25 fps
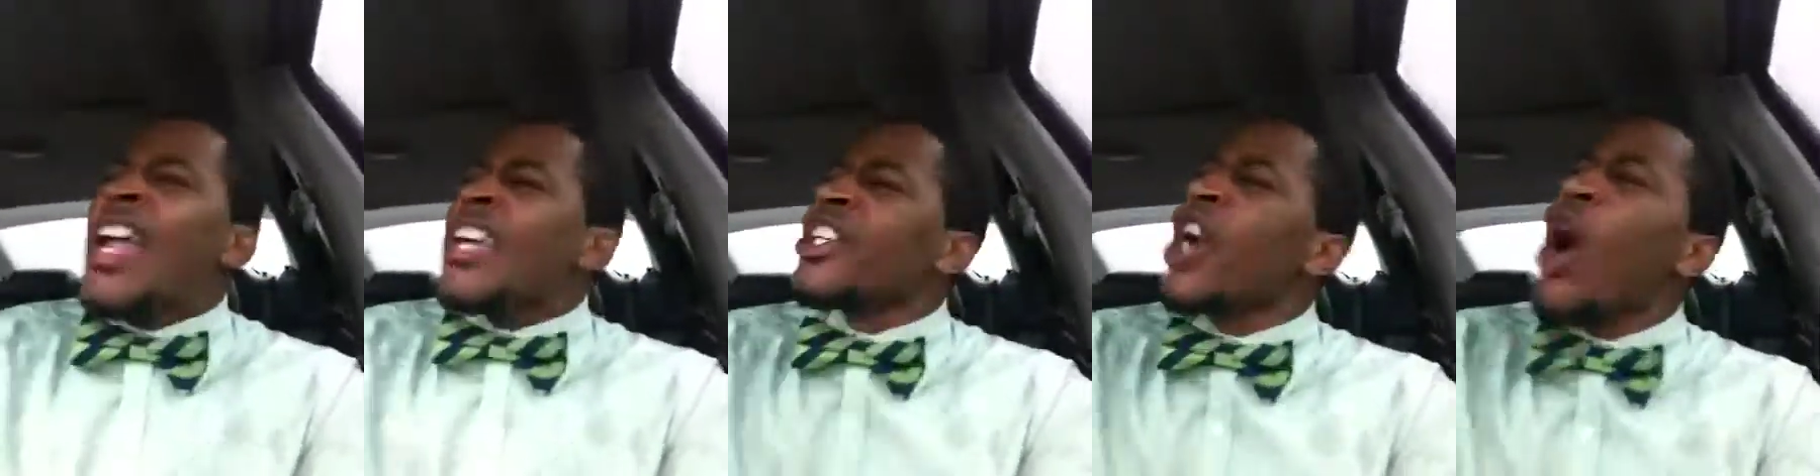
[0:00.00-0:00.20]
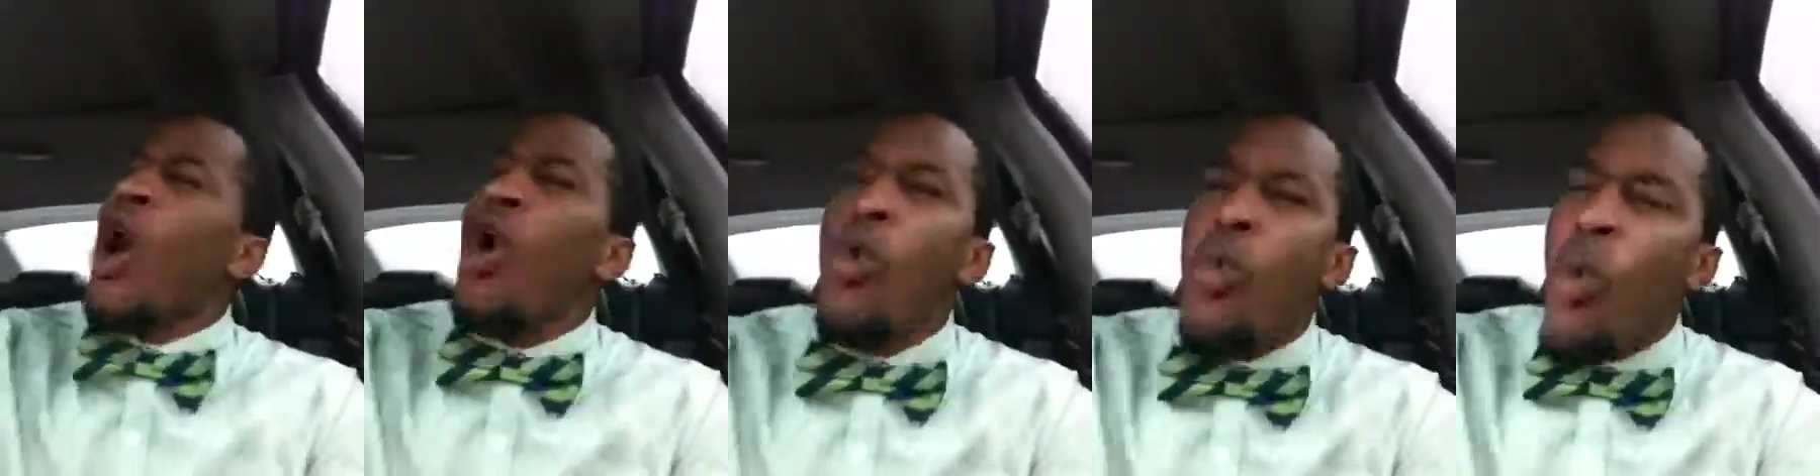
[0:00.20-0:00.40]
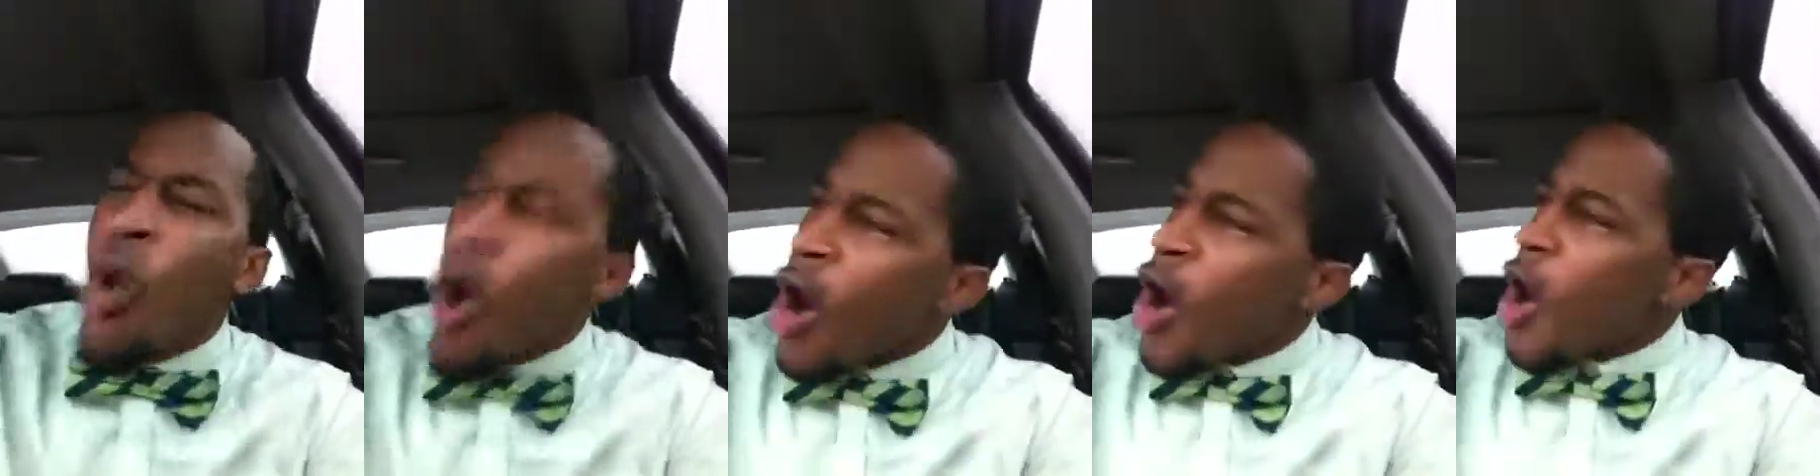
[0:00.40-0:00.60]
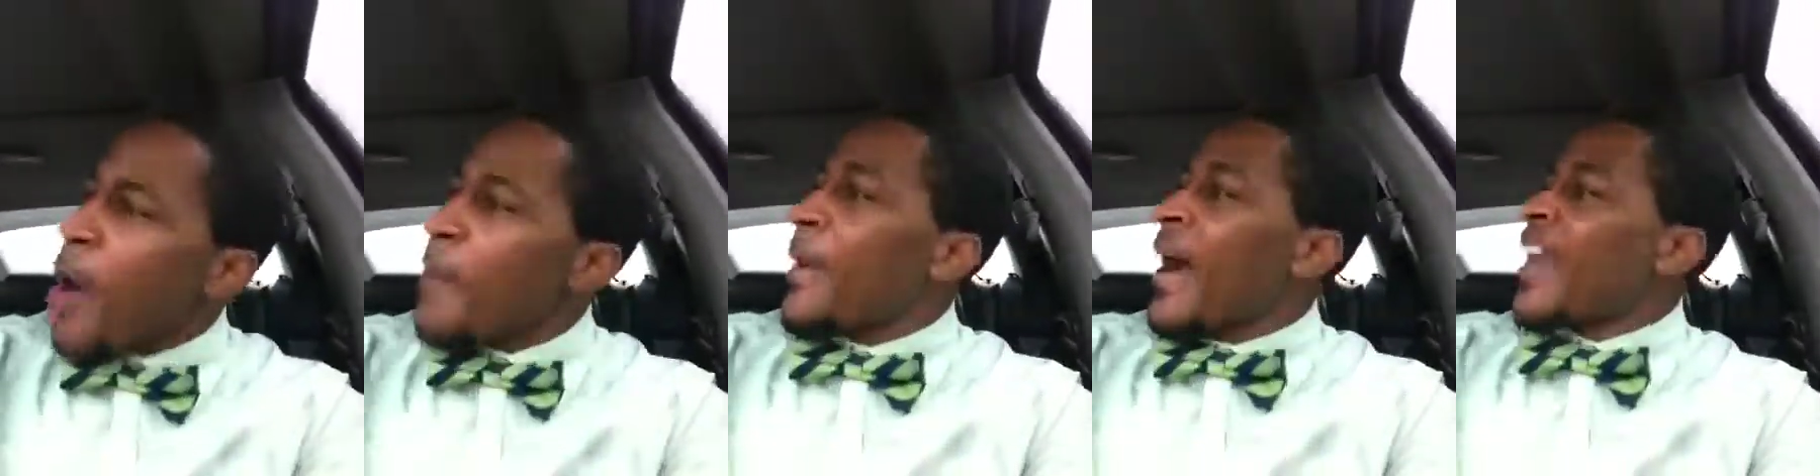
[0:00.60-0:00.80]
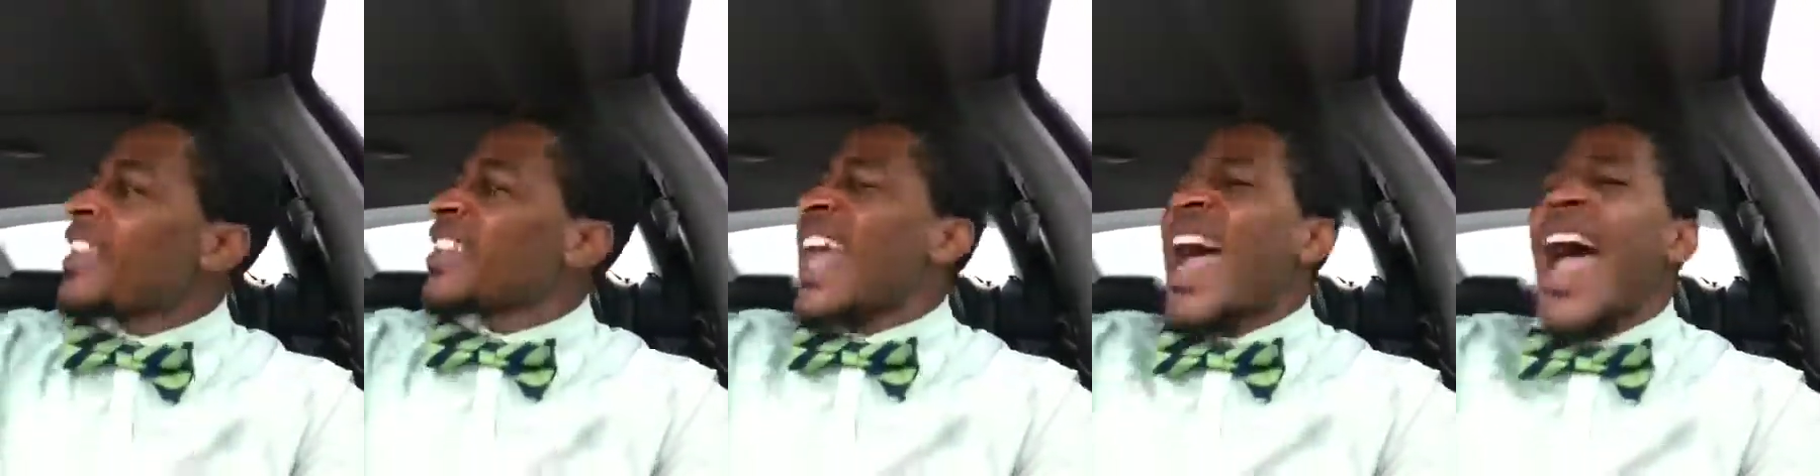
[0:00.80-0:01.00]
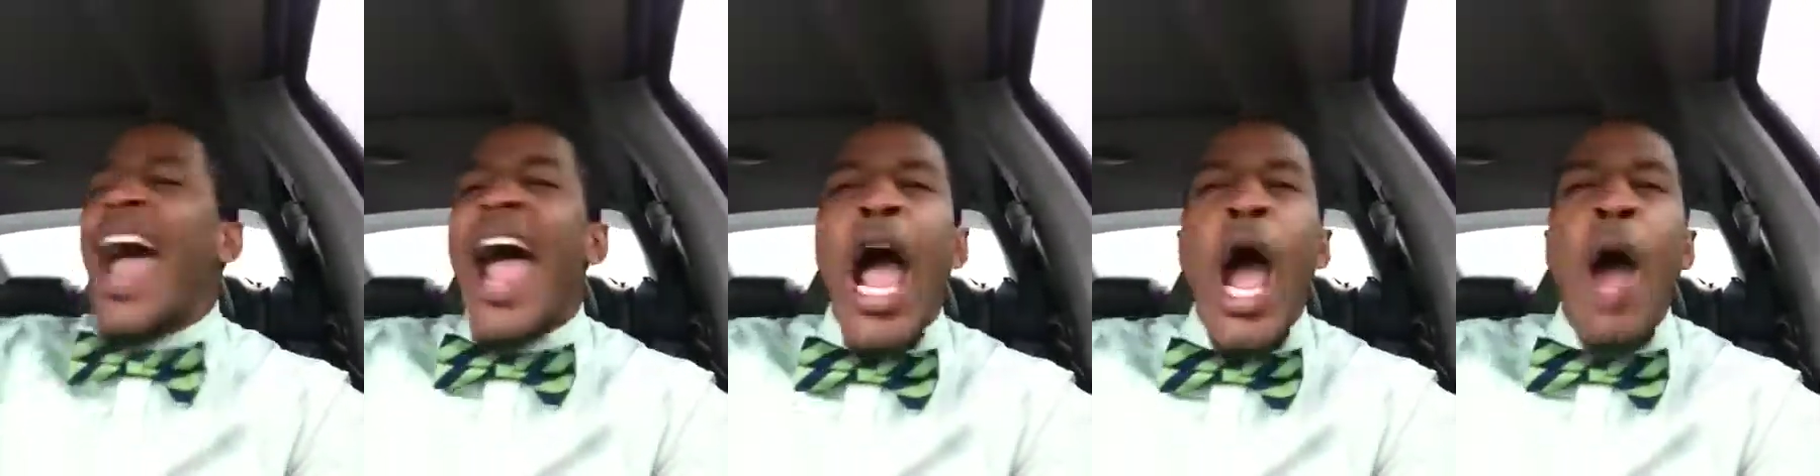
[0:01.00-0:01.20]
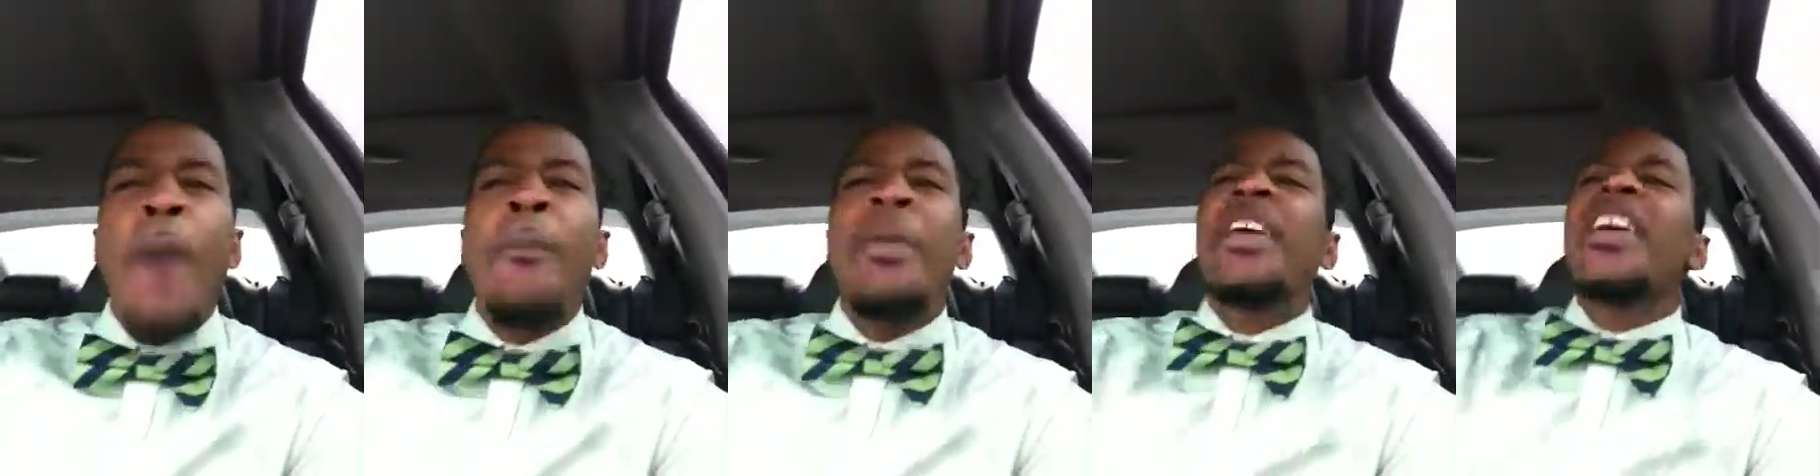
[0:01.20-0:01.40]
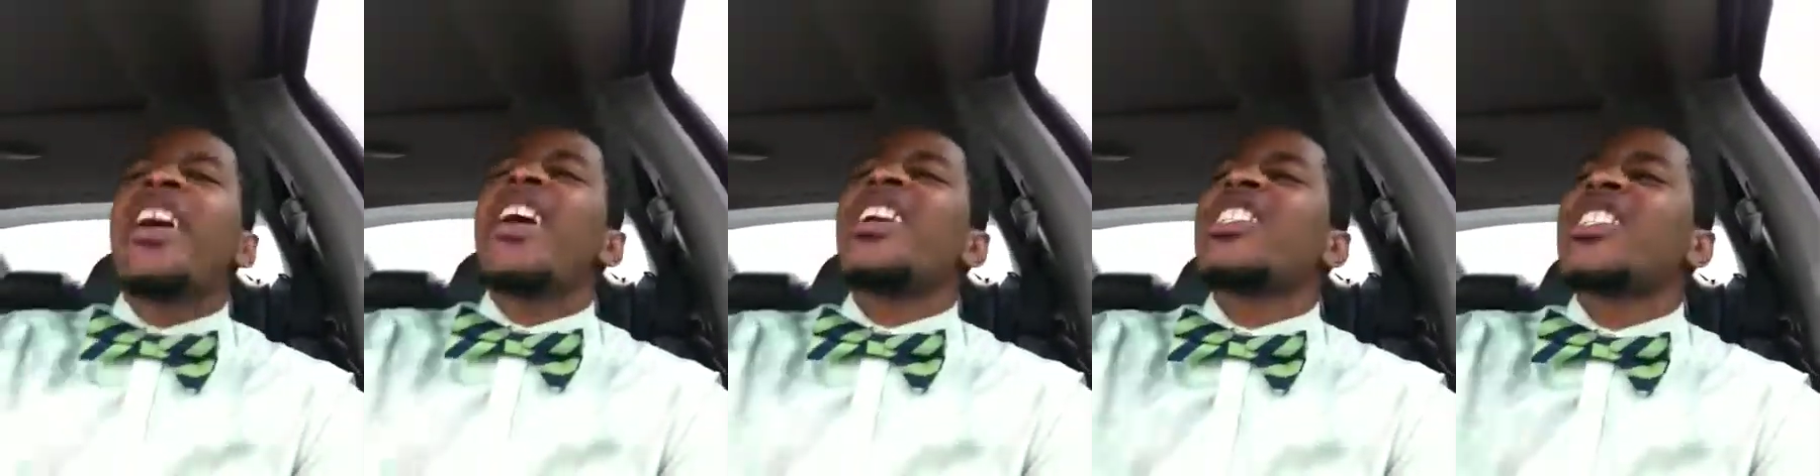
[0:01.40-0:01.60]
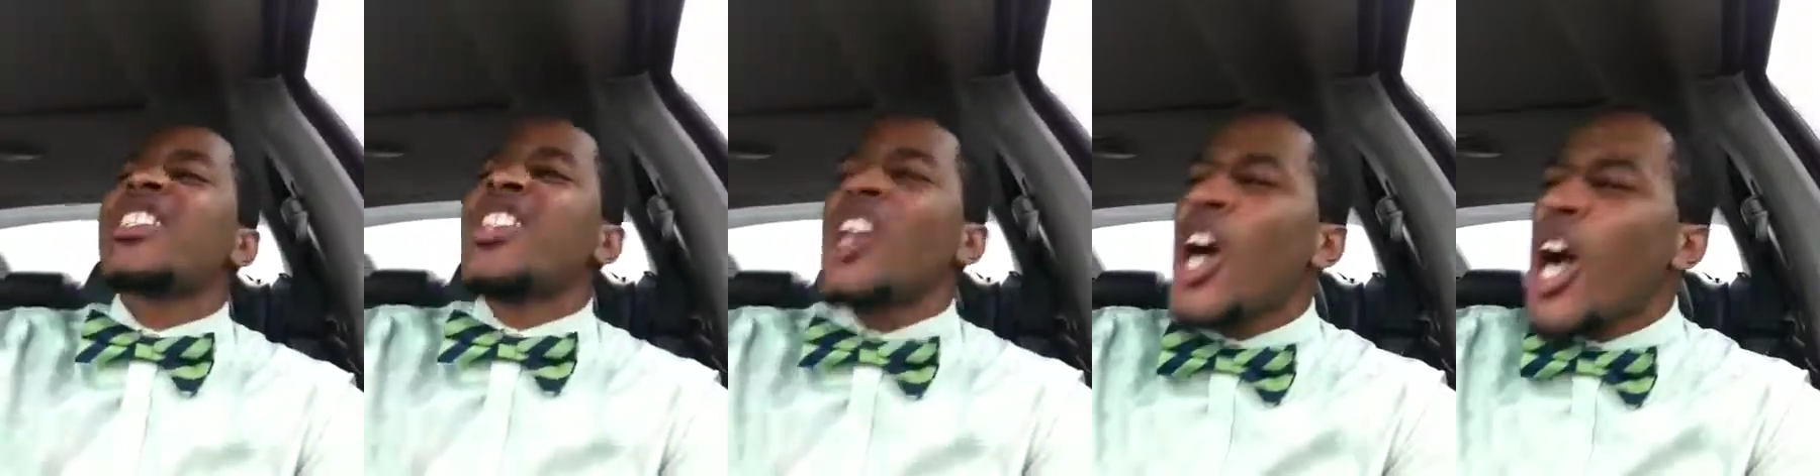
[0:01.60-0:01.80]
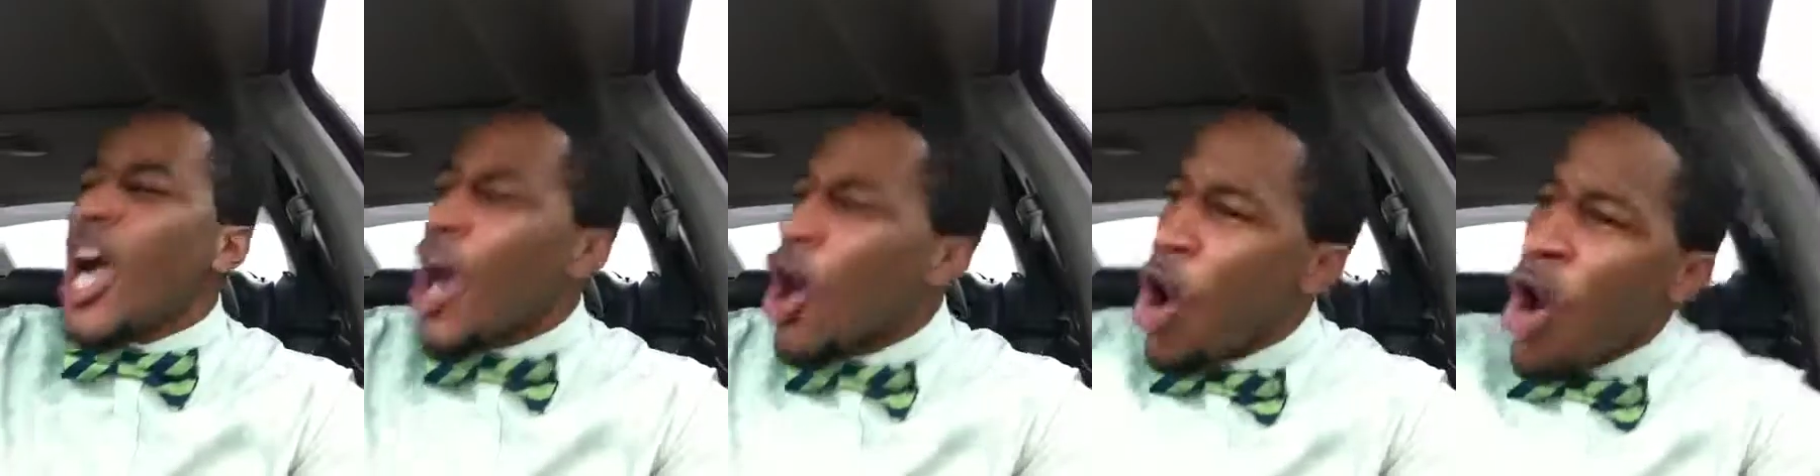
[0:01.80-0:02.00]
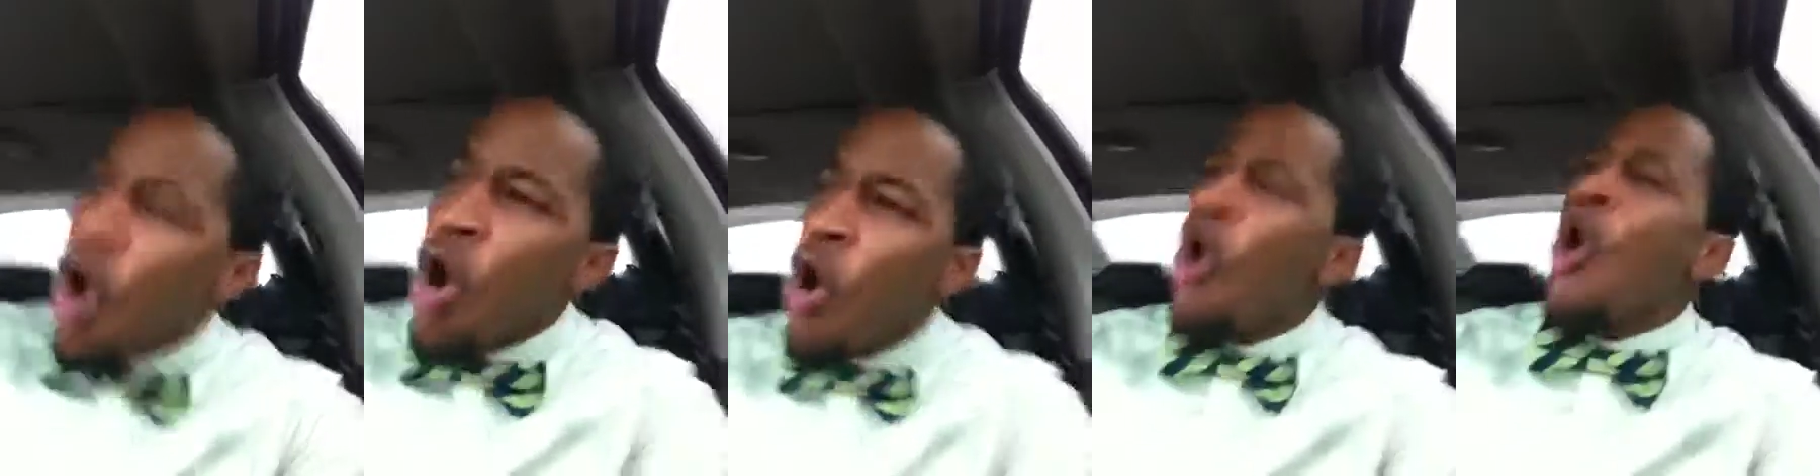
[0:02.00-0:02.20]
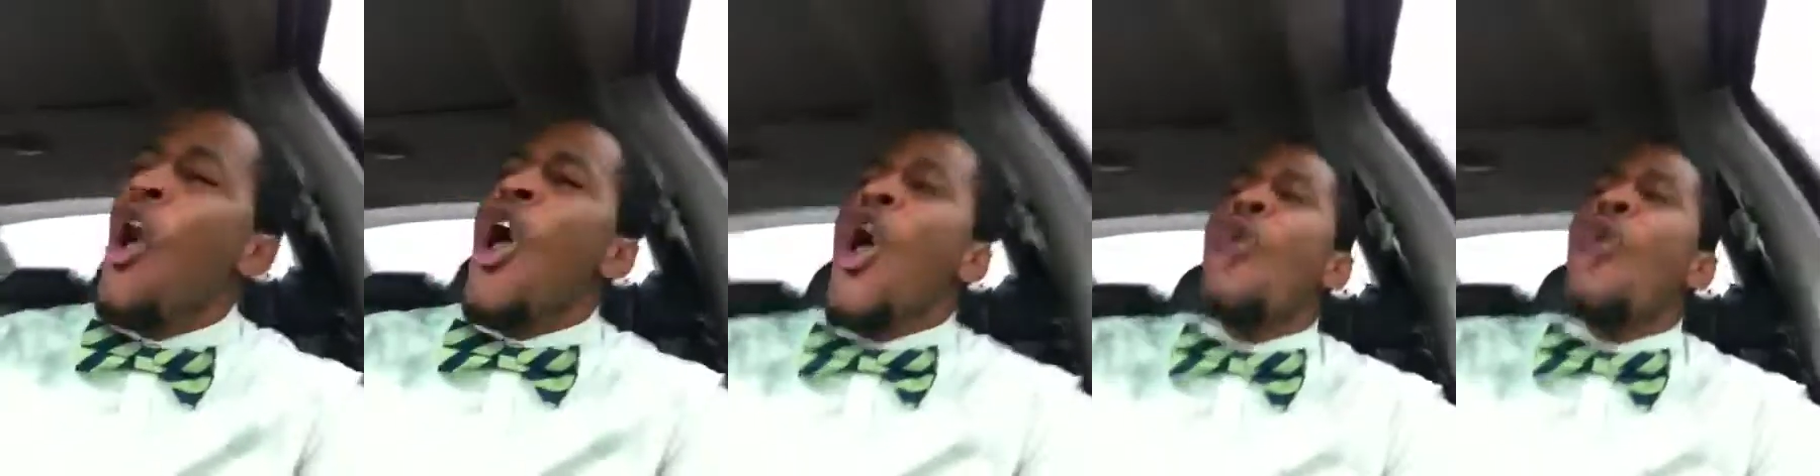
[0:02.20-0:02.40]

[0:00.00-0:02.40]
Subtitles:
don't worry about the how, because the who